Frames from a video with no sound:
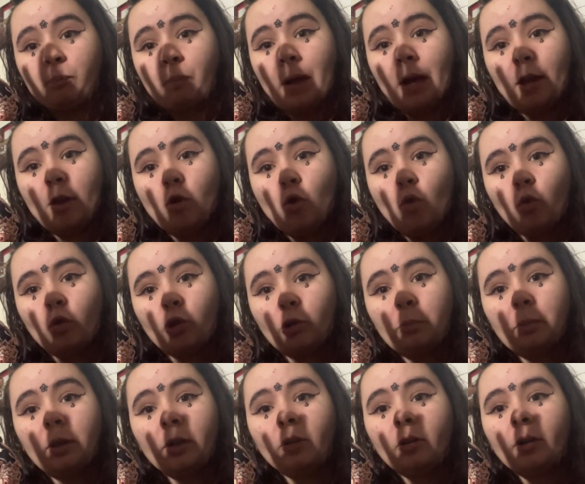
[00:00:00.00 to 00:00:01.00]
my older
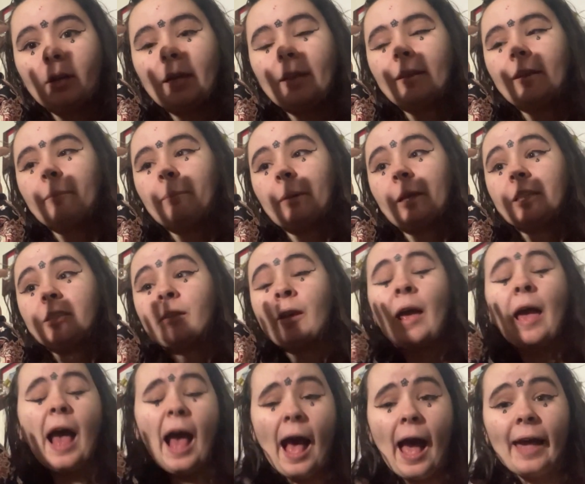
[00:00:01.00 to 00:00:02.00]
brother, I think, because
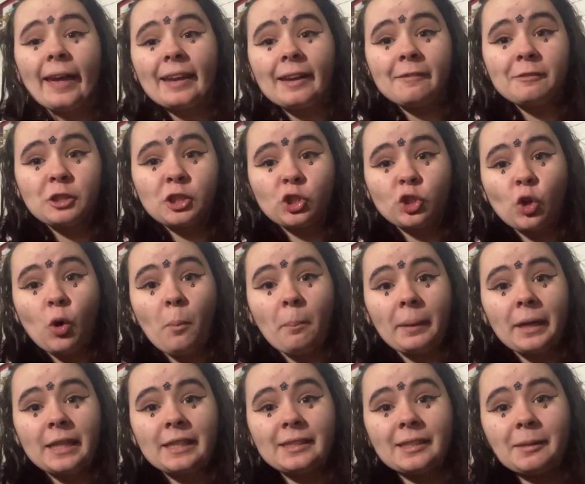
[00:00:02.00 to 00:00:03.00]
I have so
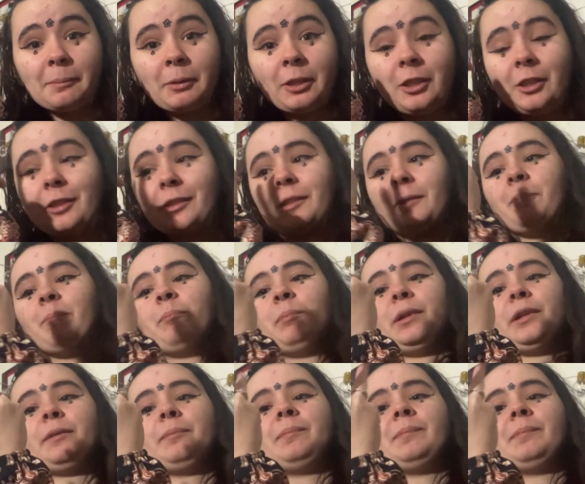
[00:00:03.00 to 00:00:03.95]
many siblings, but